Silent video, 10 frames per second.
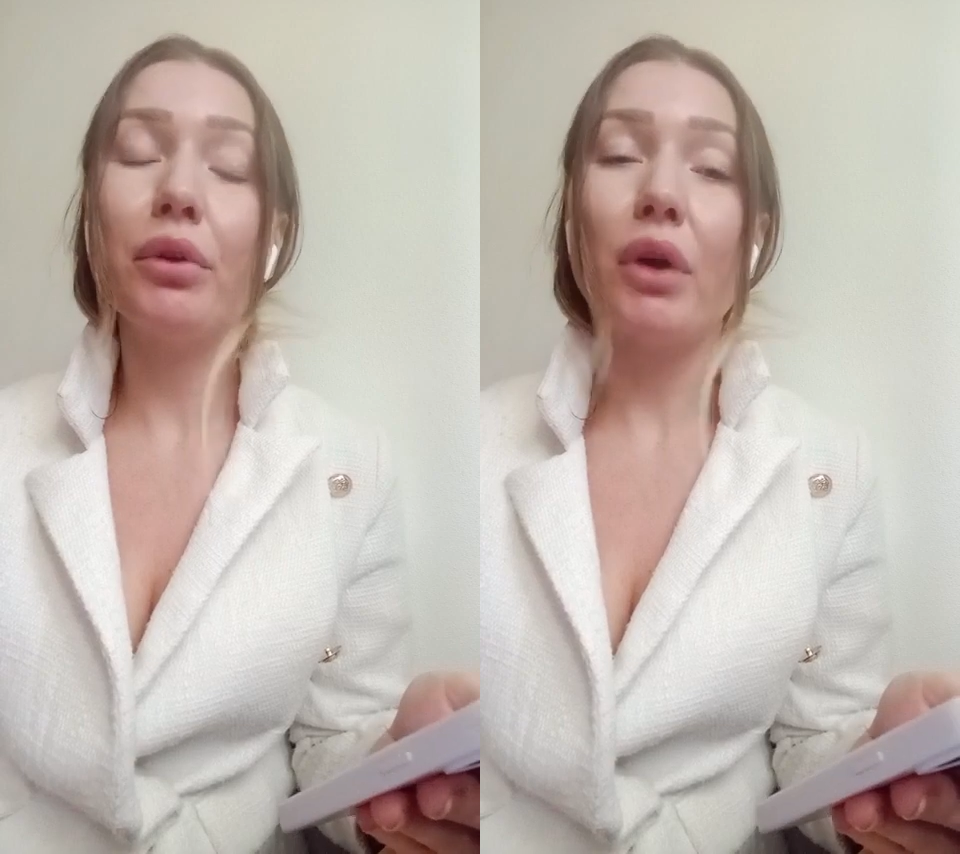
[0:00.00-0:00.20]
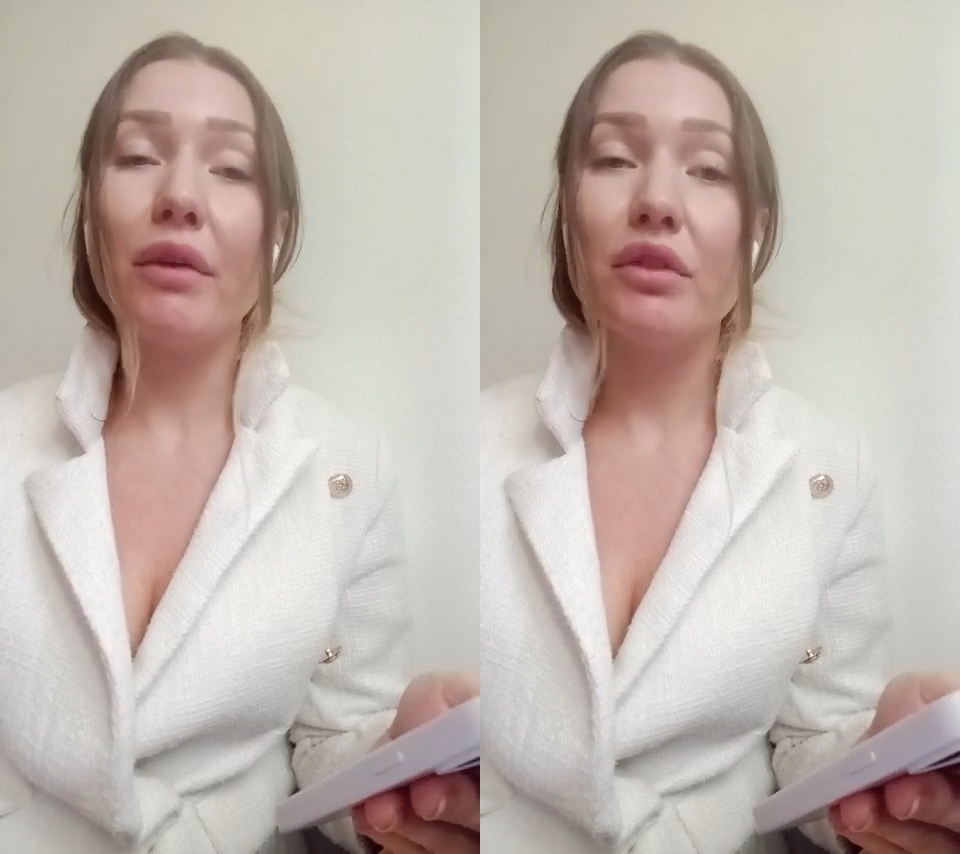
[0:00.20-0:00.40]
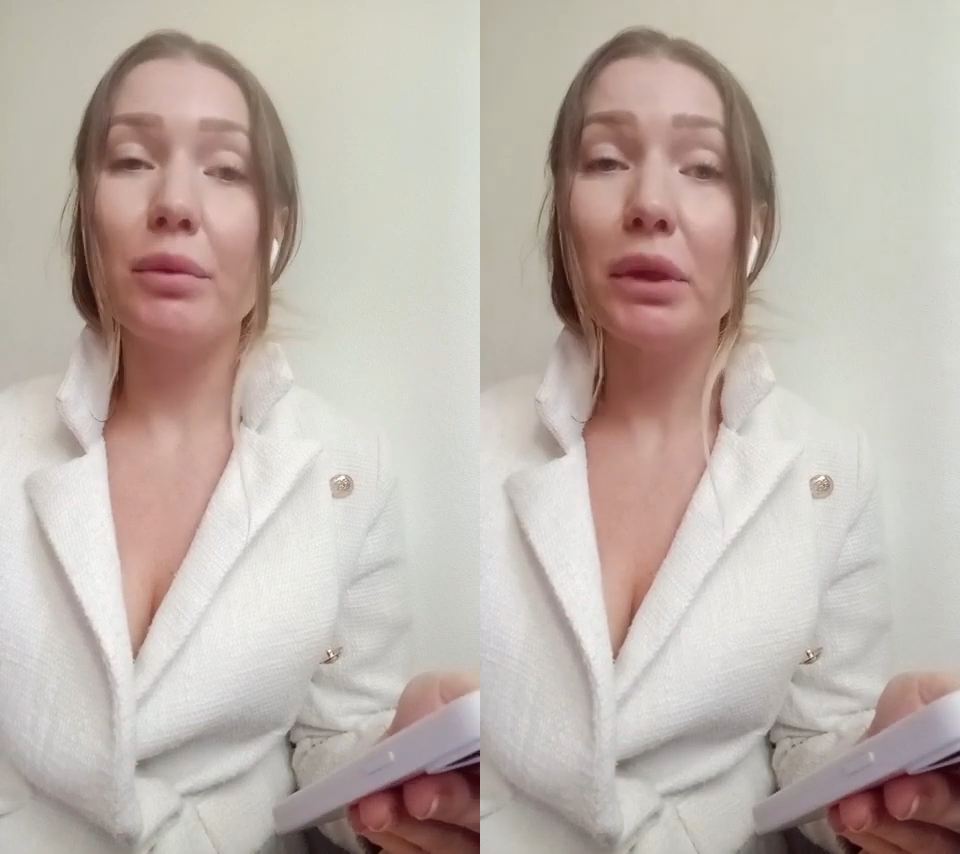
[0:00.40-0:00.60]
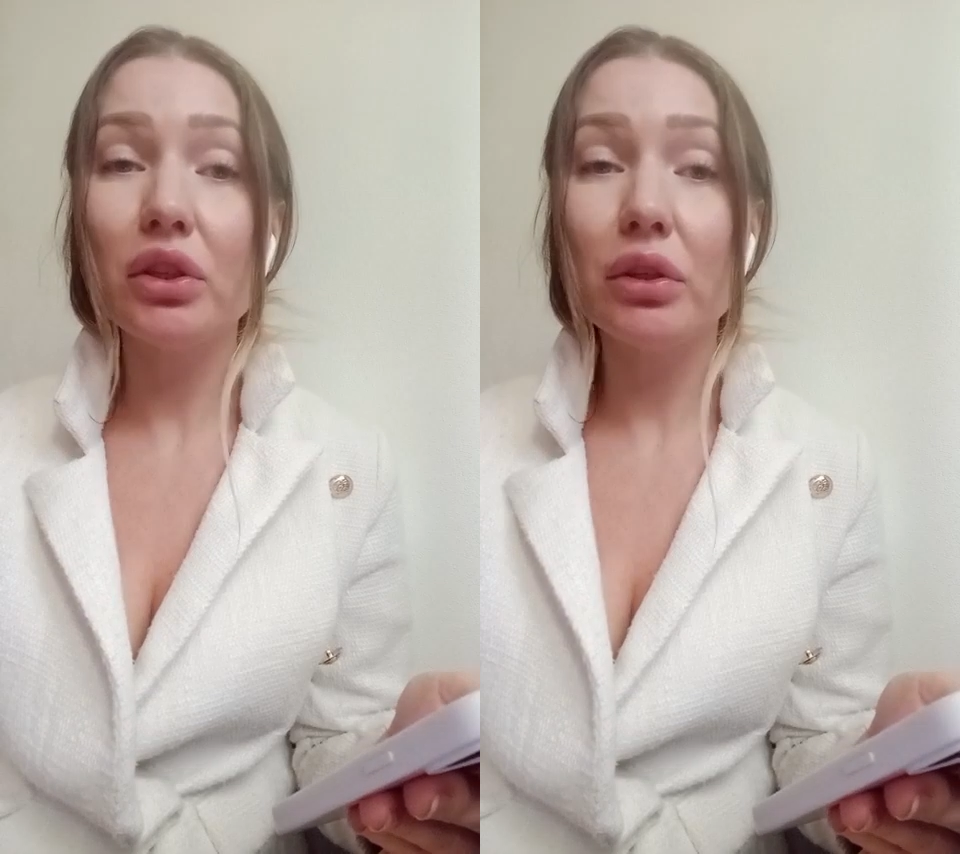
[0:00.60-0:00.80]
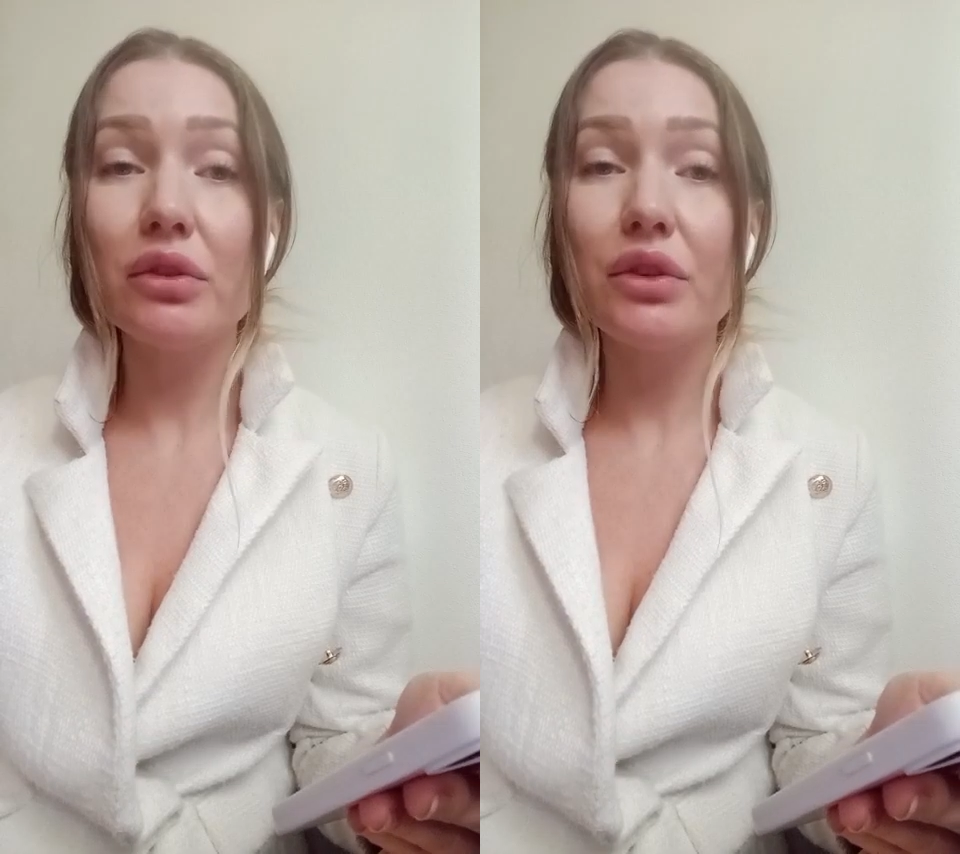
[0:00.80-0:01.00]
you have the
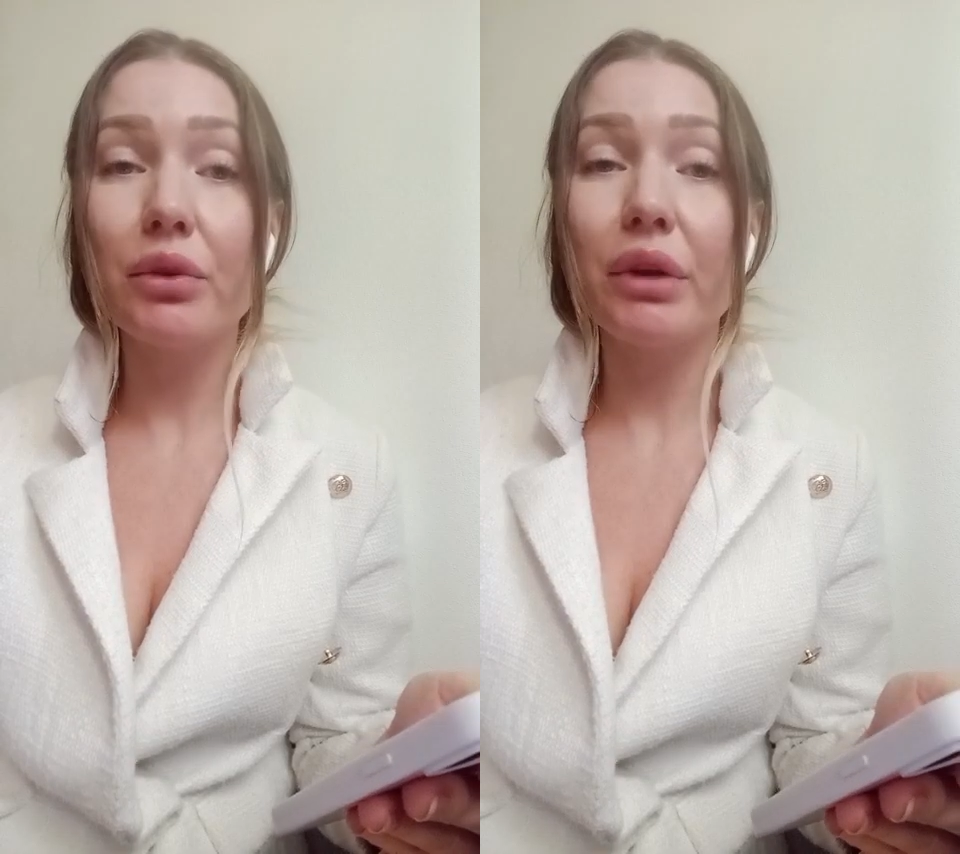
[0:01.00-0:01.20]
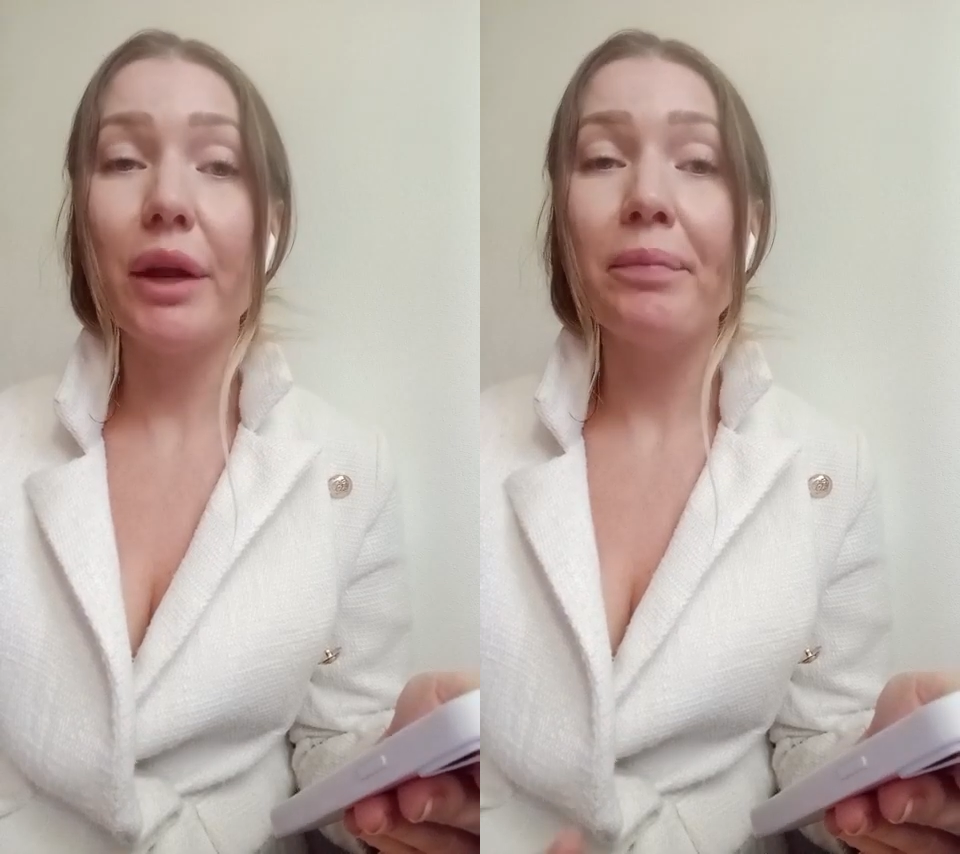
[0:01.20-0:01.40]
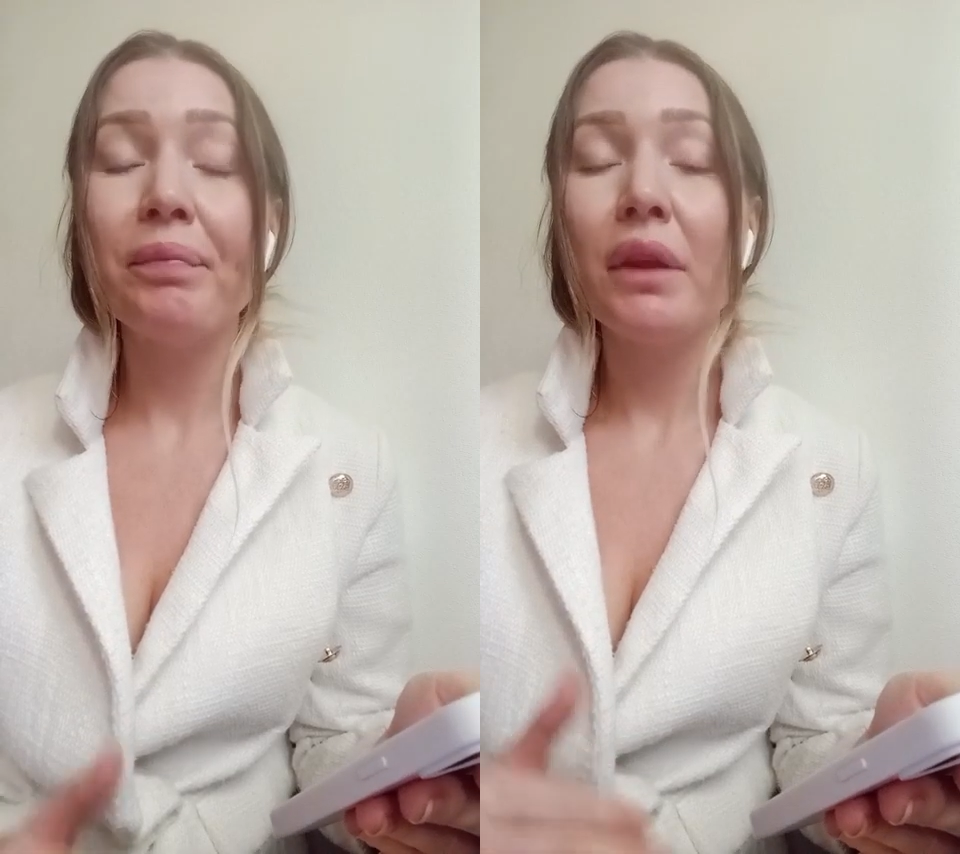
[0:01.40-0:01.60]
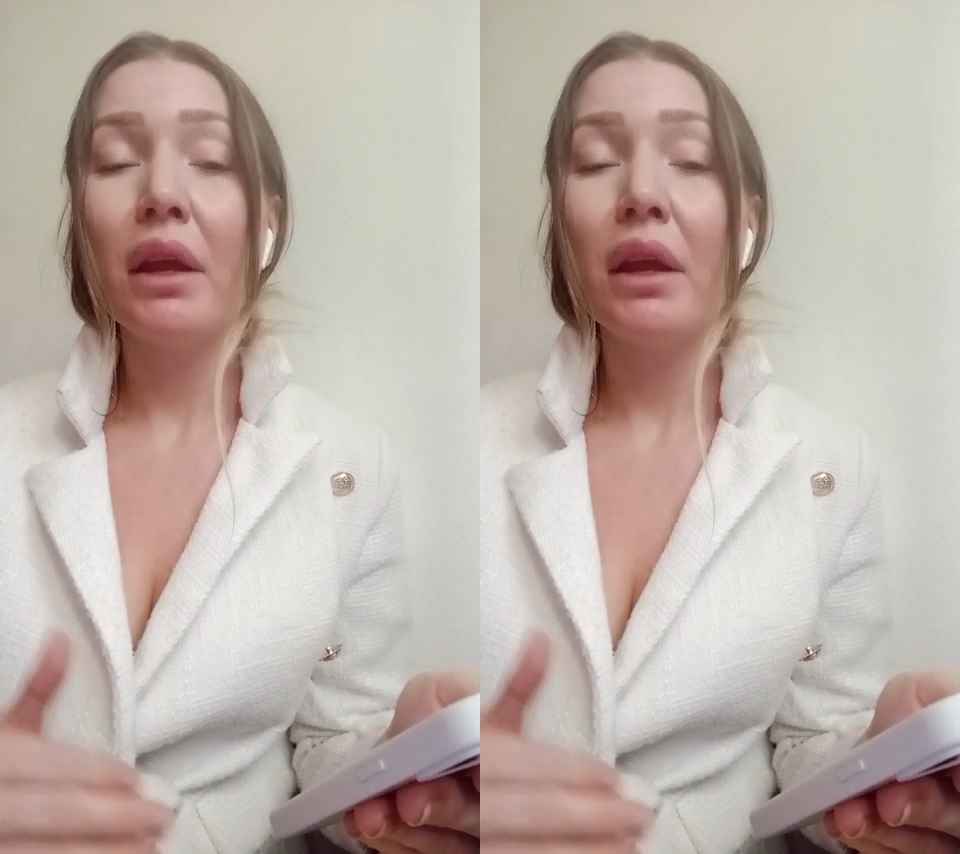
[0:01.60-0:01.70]
bachelor's degree,